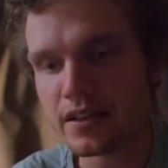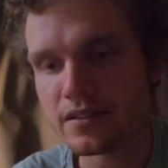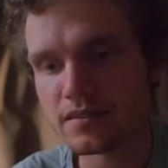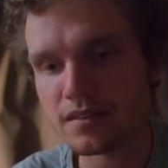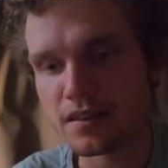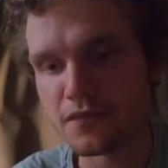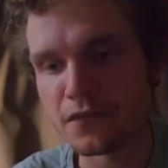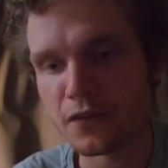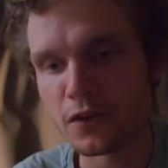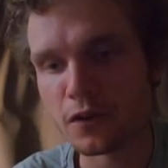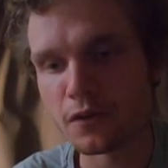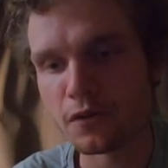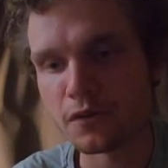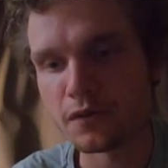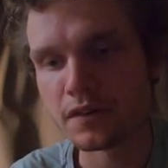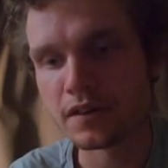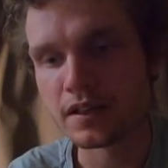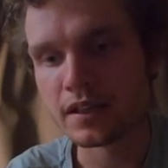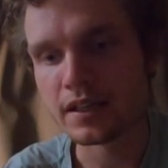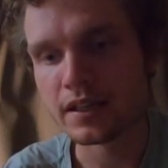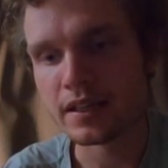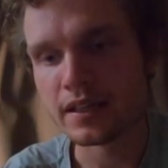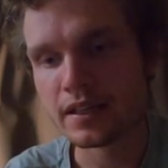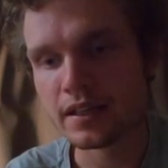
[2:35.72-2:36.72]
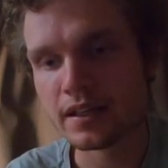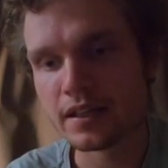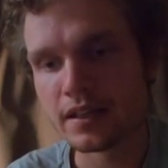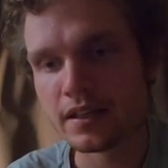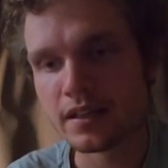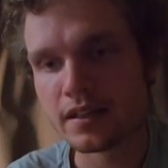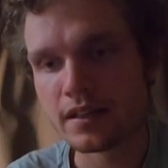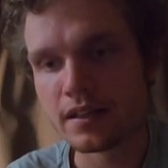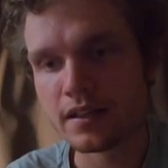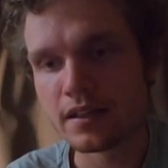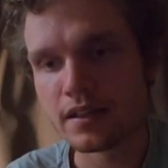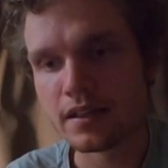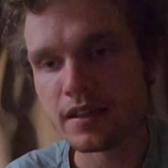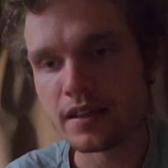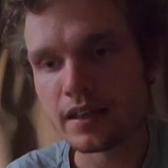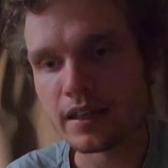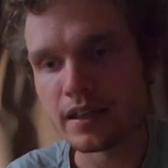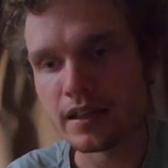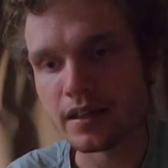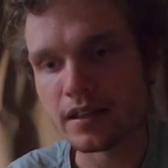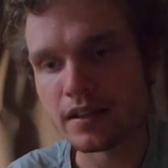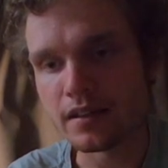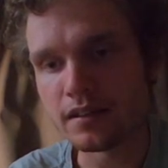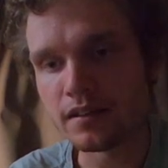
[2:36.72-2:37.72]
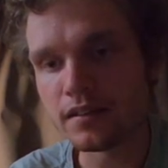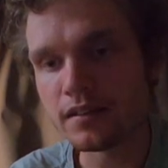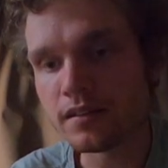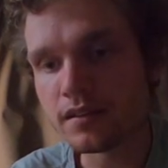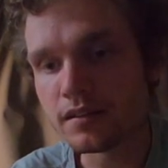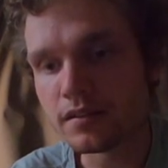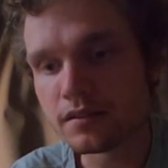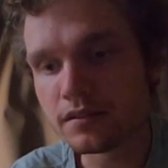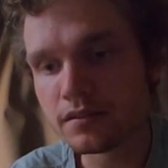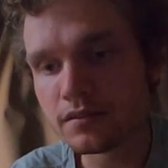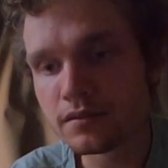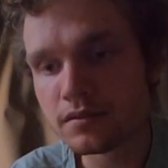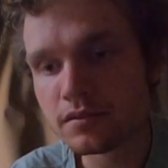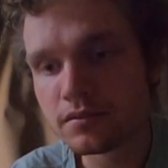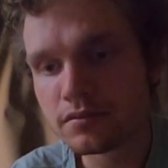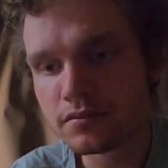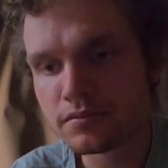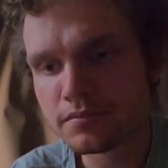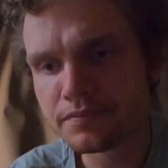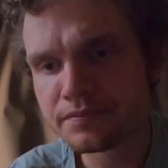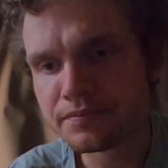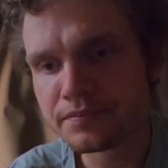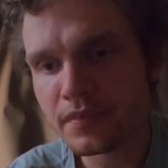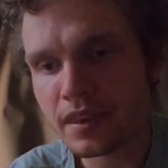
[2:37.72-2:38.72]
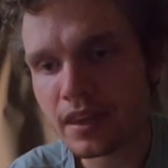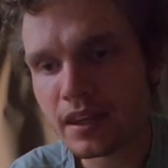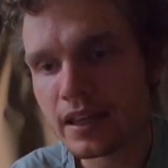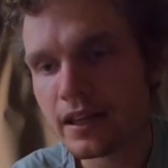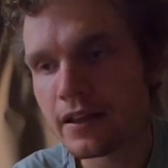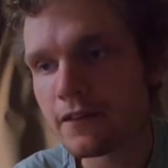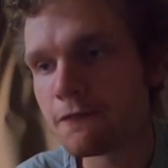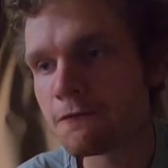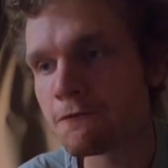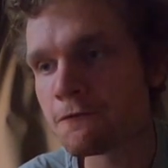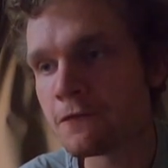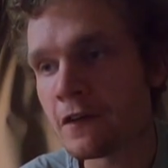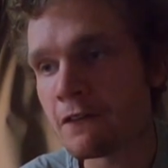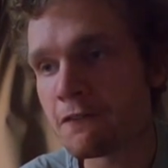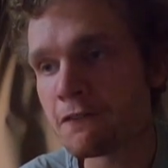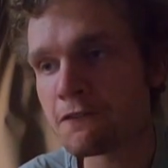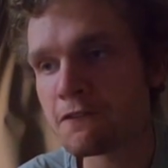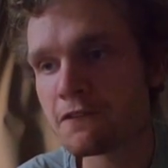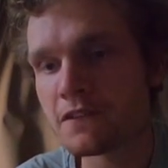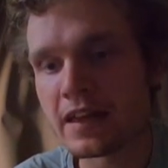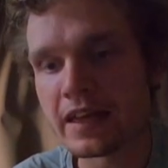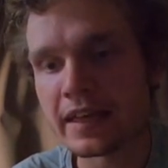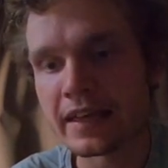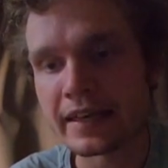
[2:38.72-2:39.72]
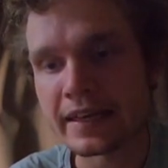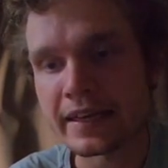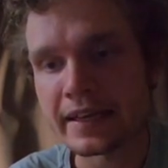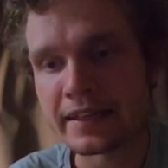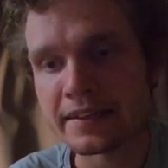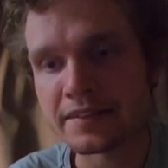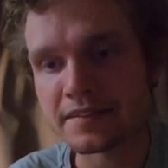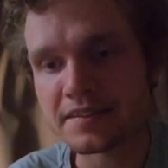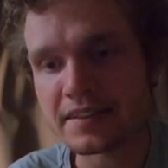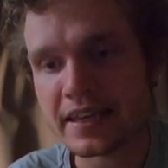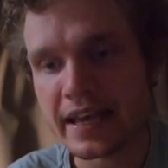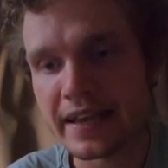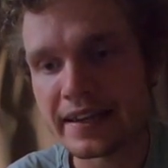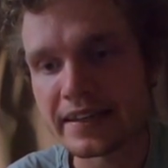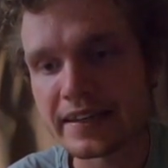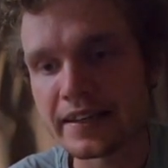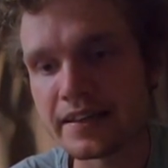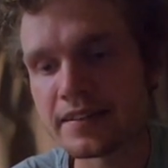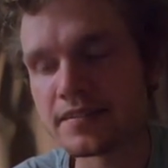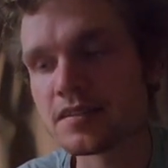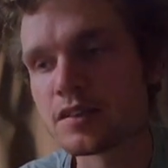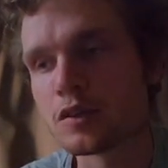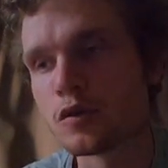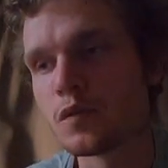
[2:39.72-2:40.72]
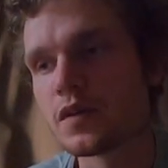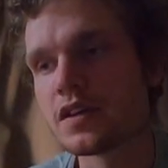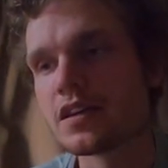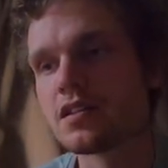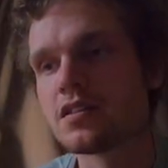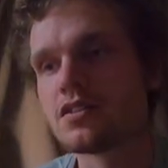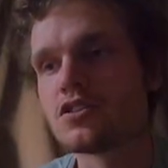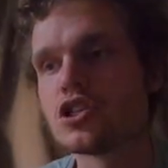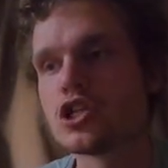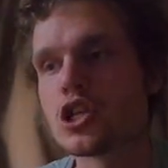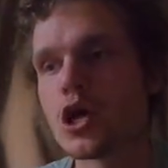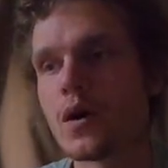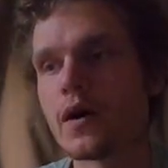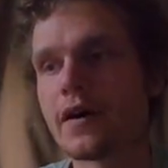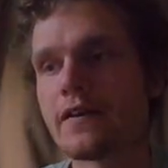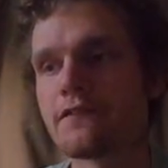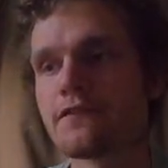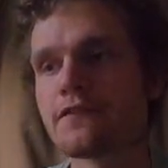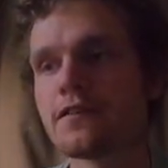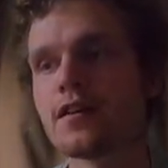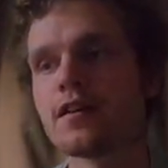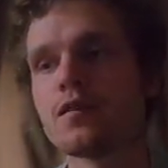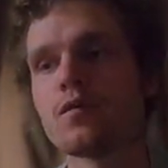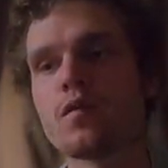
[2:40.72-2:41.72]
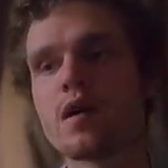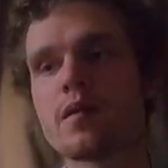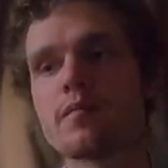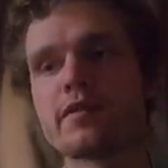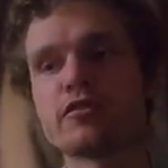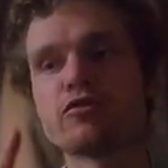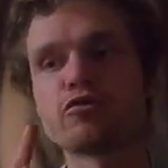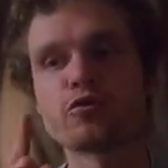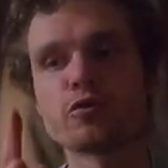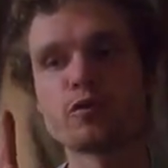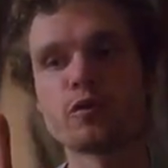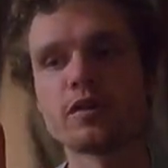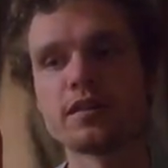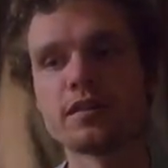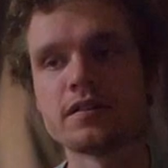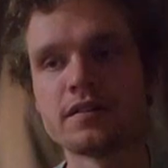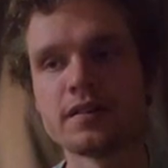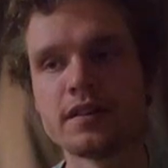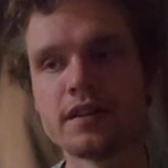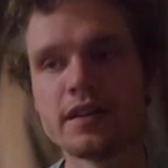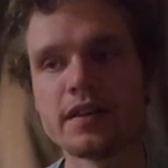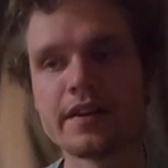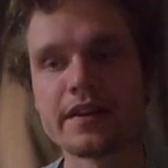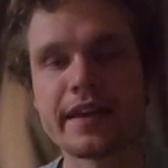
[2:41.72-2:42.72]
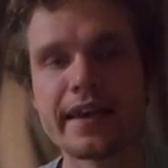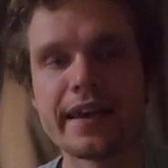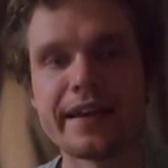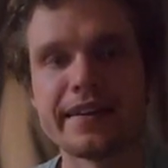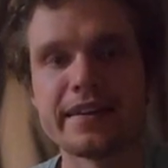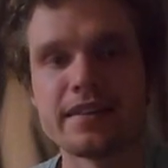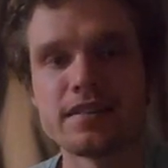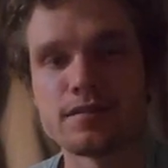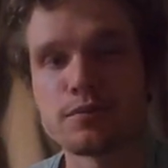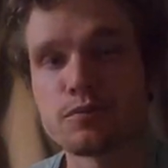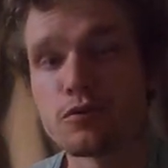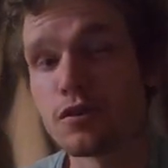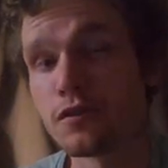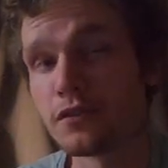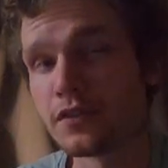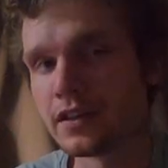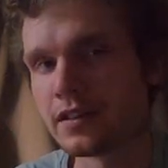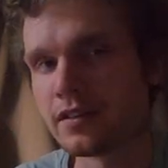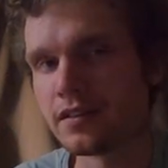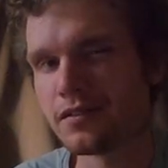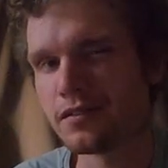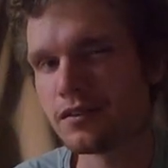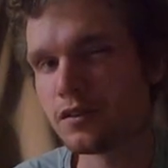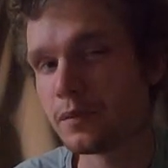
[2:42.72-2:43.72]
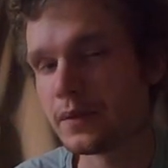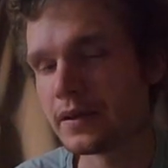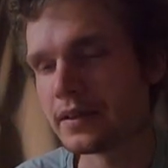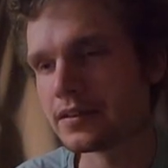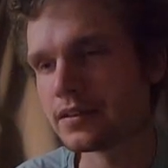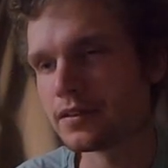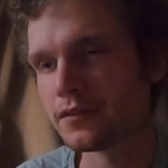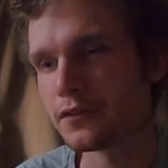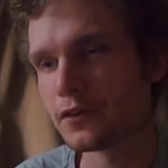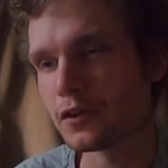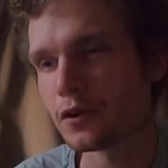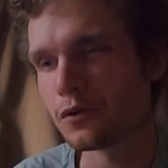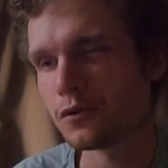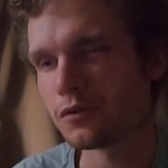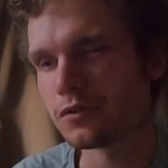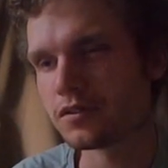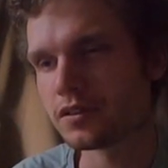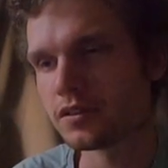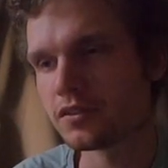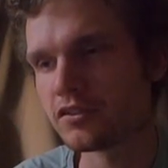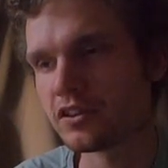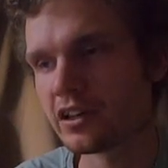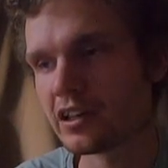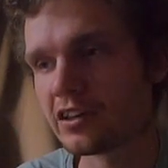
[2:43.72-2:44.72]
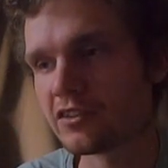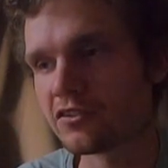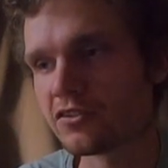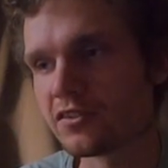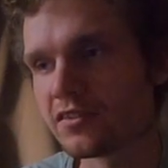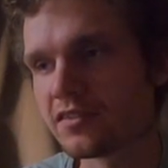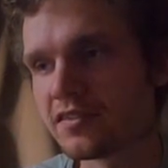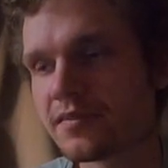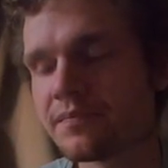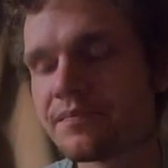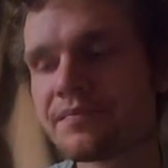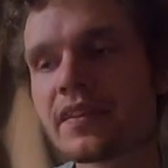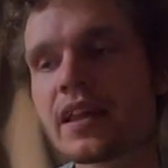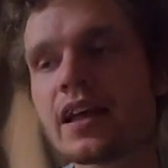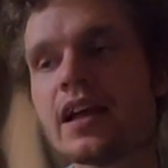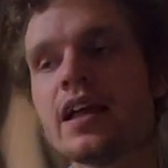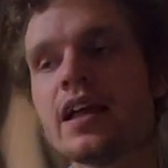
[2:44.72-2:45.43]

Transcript: Seville uh, in fifth against Cadiz, who win ninth. 1-1 draw, Cadiz proving to be difficult challenges.